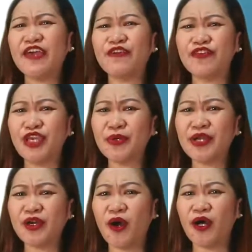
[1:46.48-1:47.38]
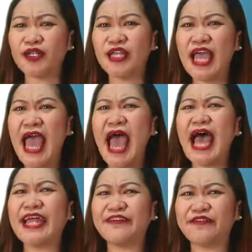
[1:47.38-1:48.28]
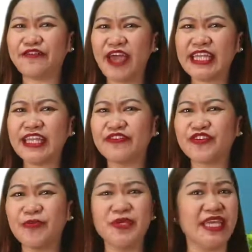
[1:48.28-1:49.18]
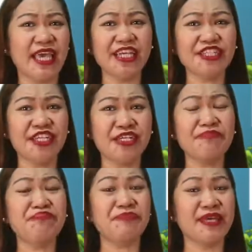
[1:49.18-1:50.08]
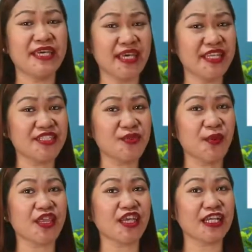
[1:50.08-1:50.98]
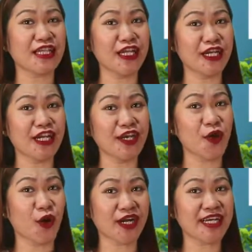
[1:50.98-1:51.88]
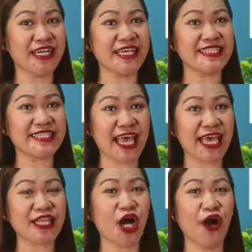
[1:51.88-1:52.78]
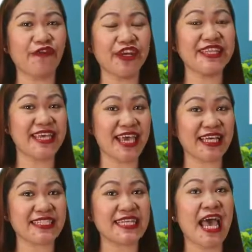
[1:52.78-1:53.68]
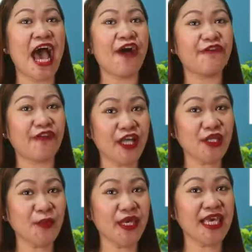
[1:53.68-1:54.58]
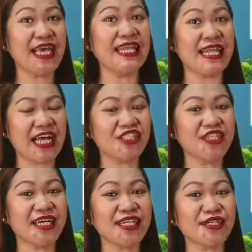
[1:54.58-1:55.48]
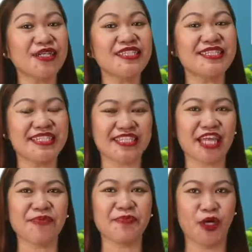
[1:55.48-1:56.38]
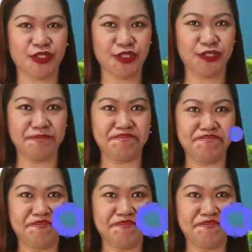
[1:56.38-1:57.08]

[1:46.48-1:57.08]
If you recall, an effective communication begins with a clearly organized set of ideas following a logical, consistent pattern.